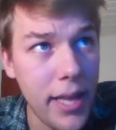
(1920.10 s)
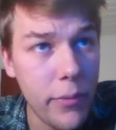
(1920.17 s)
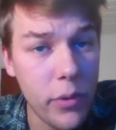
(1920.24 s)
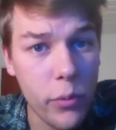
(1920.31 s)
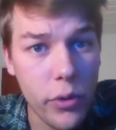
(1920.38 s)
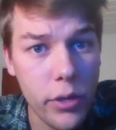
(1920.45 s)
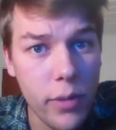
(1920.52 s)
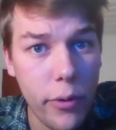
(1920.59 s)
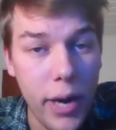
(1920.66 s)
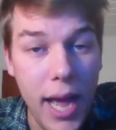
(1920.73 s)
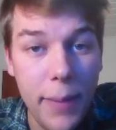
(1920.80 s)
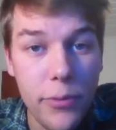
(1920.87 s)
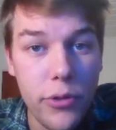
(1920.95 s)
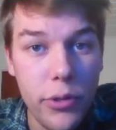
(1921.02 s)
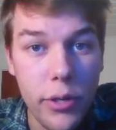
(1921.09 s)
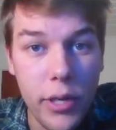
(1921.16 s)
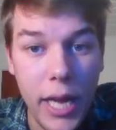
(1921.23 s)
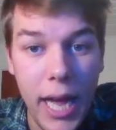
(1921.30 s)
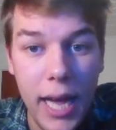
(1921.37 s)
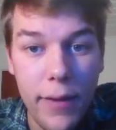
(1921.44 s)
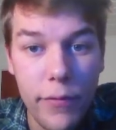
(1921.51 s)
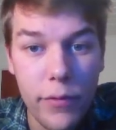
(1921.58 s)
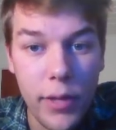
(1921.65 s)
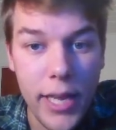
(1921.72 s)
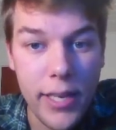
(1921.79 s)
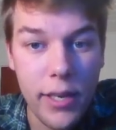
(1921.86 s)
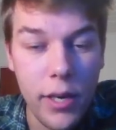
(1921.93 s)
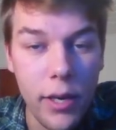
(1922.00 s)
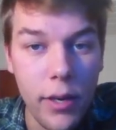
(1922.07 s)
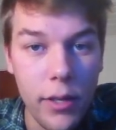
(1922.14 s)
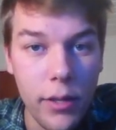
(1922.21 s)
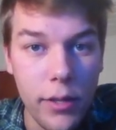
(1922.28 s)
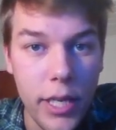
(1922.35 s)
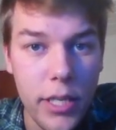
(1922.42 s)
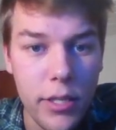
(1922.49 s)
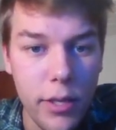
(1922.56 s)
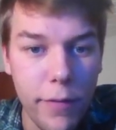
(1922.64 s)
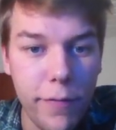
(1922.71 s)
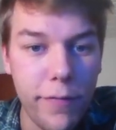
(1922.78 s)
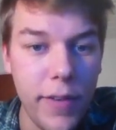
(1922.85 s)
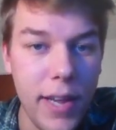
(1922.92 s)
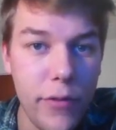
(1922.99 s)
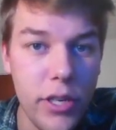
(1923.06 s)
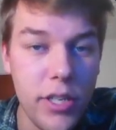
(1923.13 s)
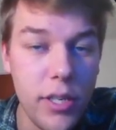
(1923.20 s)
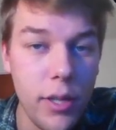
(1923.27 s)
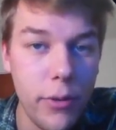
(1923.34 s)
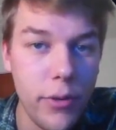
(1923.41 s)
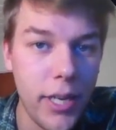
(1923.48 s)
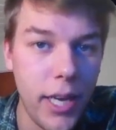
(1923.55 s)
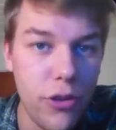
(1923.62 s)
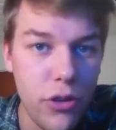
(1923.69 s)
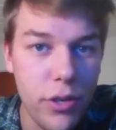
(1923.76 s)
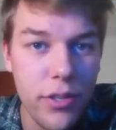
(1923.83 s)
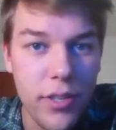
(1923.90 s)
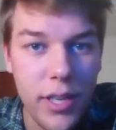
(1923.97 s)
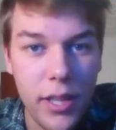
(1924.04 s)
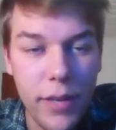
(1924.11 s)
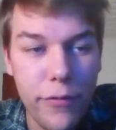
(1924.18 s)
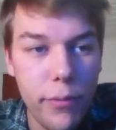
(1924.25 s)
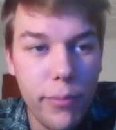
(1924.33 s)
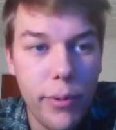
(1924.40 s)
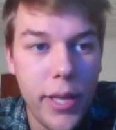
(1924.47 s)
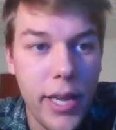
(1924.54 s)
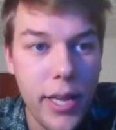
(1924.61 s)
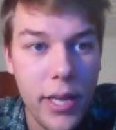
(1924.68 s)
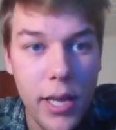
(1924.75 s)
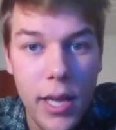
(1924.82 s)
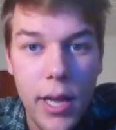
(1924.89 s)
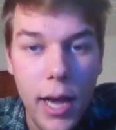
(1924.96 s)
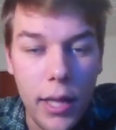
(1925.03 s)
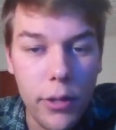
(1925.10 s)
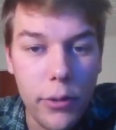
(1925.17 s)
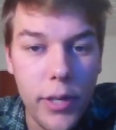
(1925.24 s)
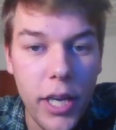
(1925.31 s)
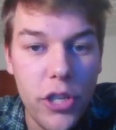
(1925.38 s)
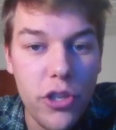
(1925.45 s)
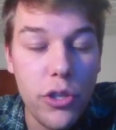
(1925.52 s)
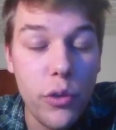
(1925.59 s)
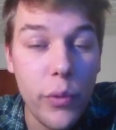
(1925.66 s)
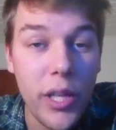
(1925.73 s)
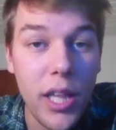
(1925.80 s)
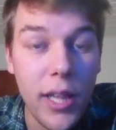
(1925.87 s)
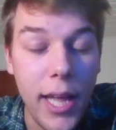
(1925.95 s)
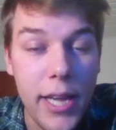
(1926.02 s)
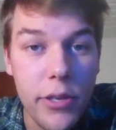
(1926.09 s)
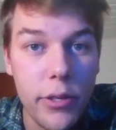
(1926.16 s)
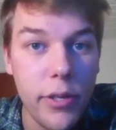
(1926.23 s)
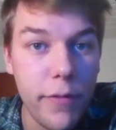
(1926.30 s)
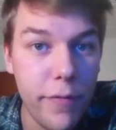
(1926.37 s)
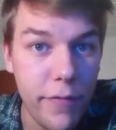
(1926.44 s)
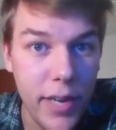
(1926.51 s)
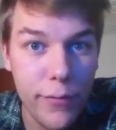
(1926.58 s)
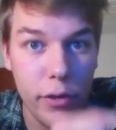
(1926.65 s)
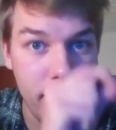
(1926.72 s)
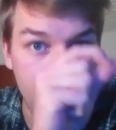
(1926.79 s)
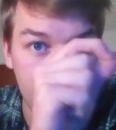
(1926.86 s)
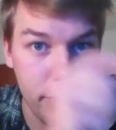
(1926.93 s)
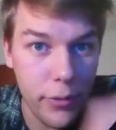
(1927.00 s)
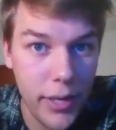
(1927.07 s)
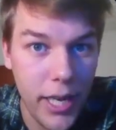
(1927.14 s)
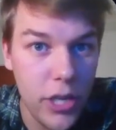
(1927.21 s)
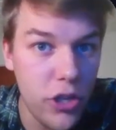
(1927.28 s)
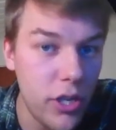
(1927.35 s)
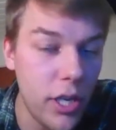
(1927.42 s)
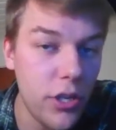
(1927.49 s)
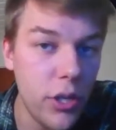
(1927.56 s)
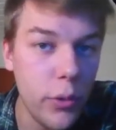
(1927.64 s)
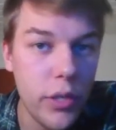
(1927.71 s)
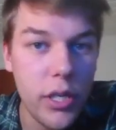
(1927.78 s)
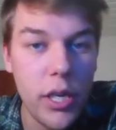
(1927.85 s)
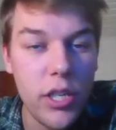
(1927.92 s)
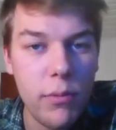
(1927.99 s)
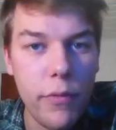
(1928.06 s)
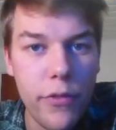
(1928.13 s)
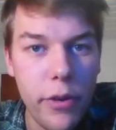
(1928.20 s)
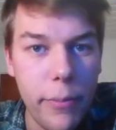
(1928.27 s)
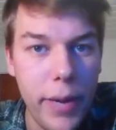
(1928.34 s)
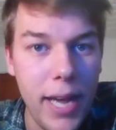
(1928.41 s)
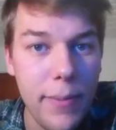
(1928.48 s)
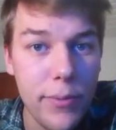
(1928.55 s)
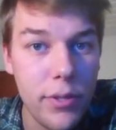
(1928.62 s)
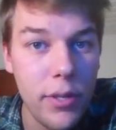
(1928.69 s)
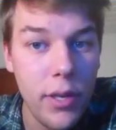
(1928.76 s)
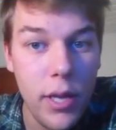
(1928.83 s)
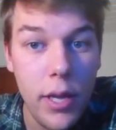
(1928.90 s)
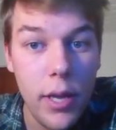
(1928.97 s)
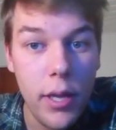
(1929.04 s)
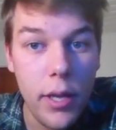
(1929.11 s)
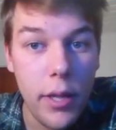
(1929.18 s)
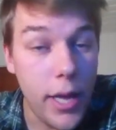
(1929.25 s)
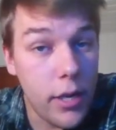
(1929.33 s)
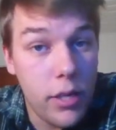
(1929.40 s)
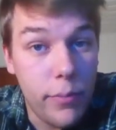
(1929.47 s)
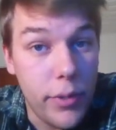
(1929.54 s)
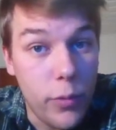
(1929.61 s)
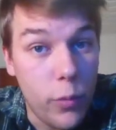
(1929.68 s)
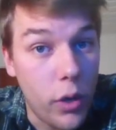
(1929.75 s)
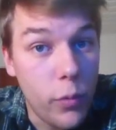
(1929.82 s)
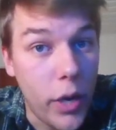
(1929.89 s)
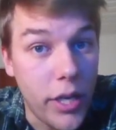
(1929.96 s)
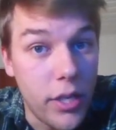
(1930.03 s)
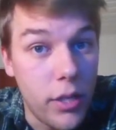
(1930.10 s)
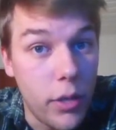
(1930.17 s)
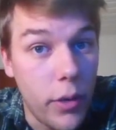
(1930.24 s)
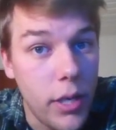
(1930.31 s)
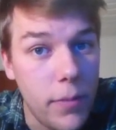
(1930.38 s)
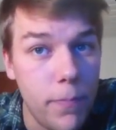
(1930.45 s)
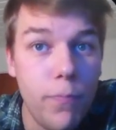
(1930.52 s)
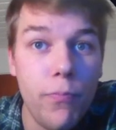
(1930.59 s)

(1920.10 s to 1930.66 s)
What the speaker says: that would work. Perhaps you could have like a list of favorited locations, and if you play a location you really like, you can favorite that location and use it in some of your maps. That could be one way to do it.